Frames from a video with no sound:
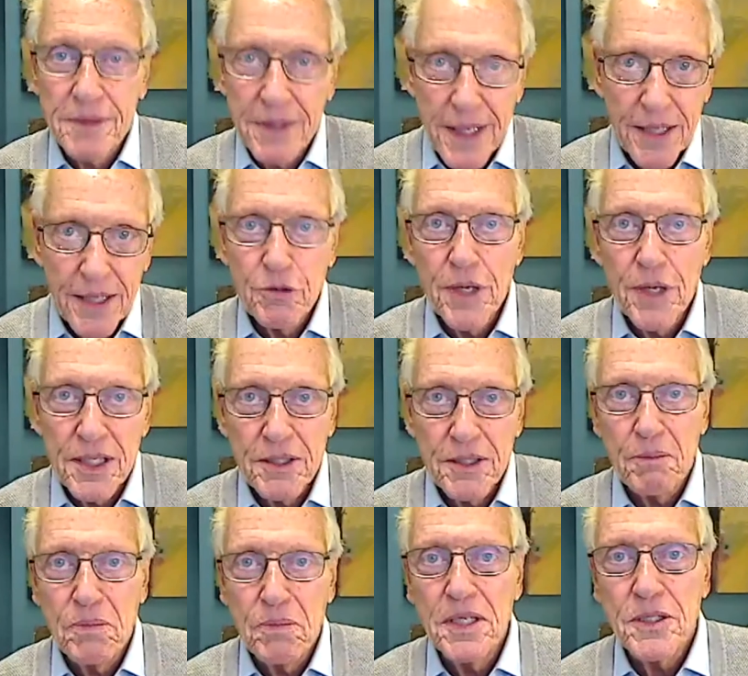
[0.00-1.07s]
contrast
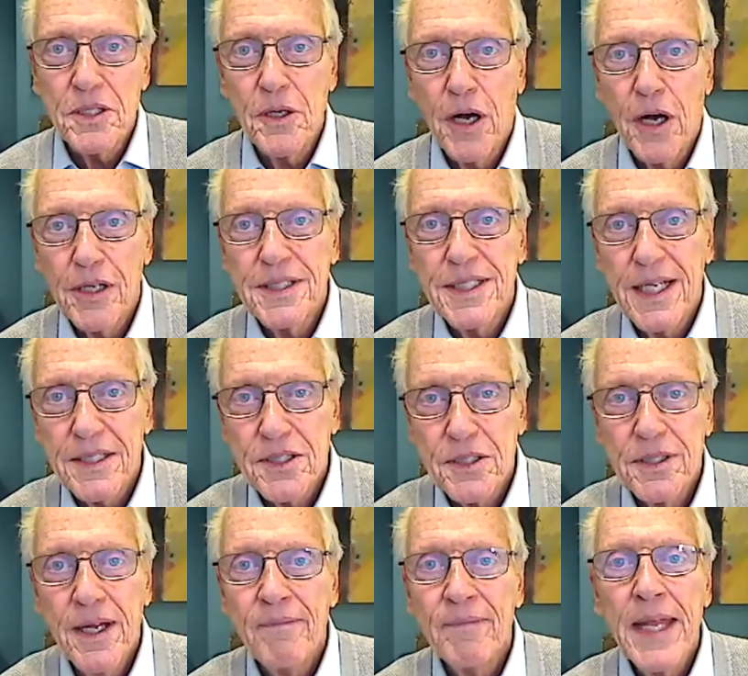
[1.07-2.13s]
the PCR test
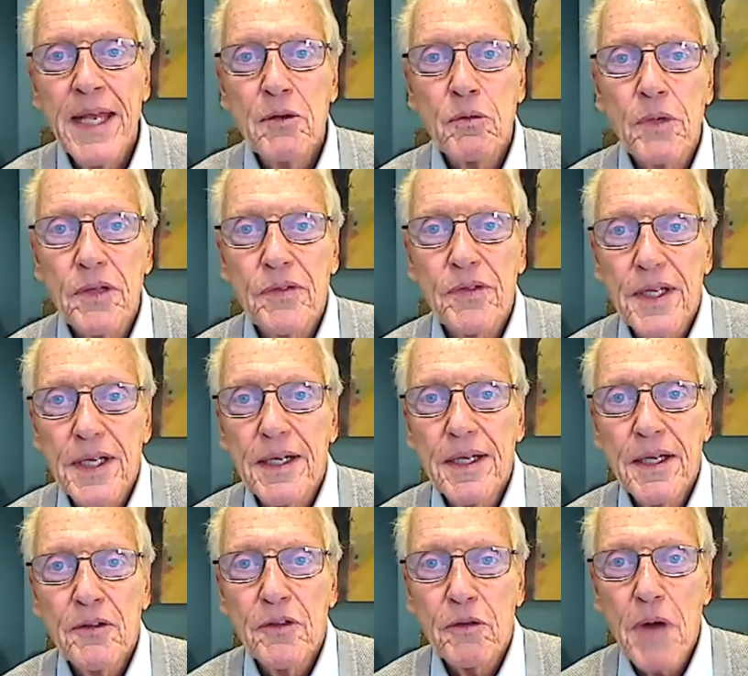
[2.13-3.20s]
with
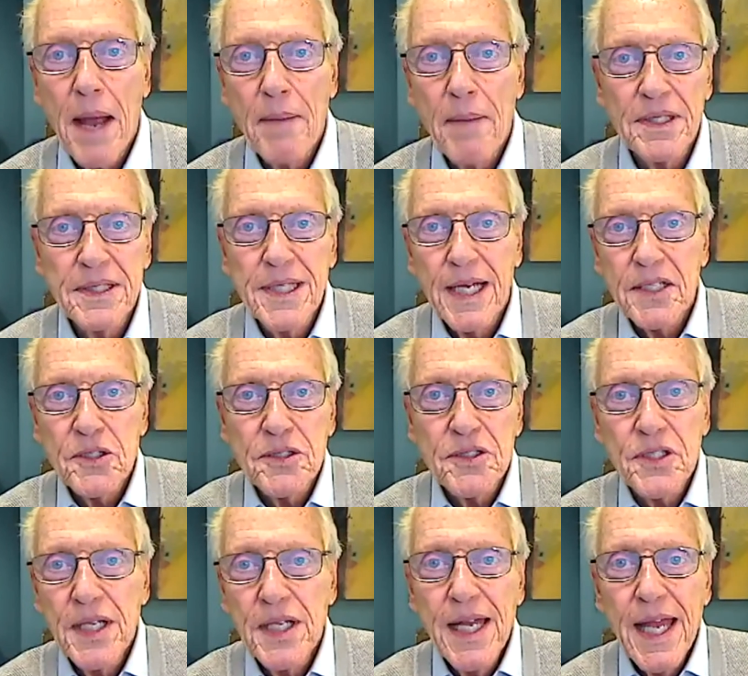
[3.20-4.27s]
the rapid
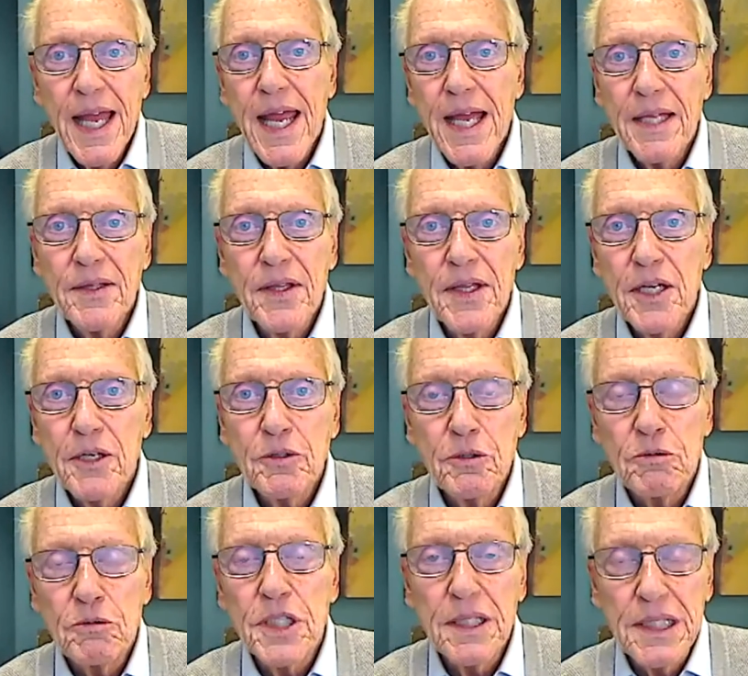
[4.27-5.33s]
tests and their
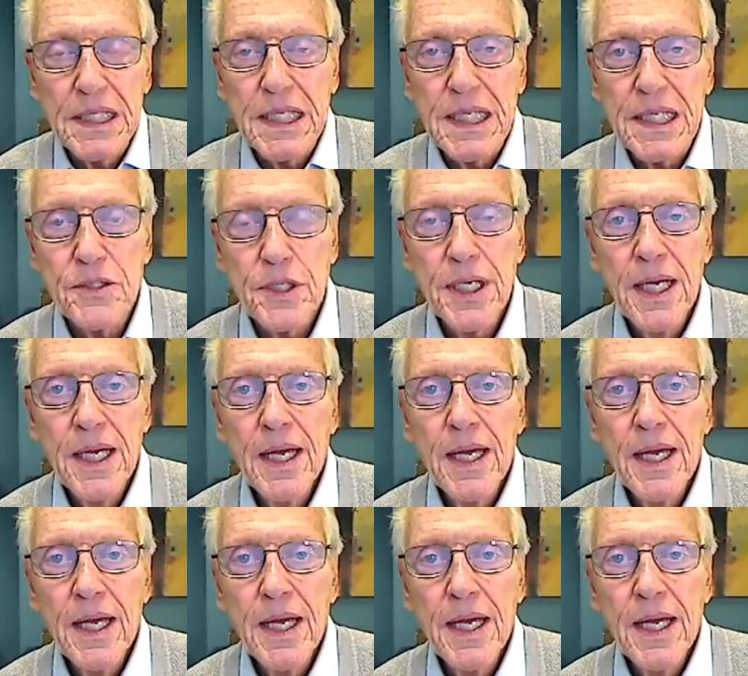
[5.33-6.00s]
utilities.